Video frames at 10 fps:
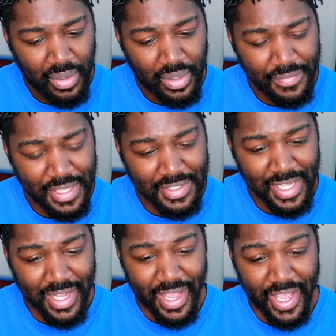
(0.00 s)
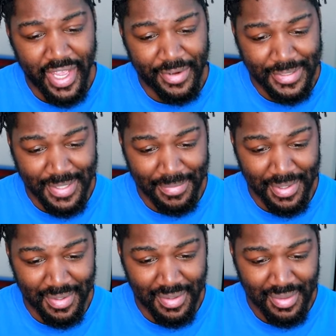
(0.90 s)
What if that's like a head or
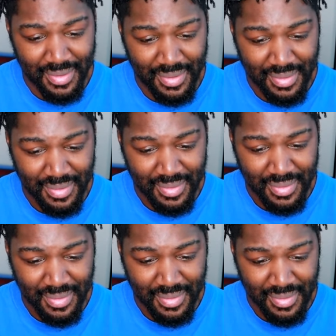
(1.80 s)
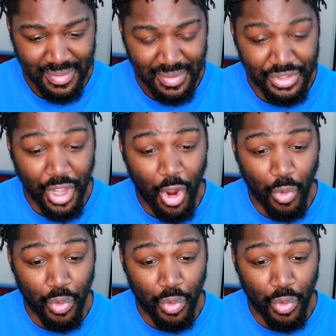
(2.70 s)
something? No!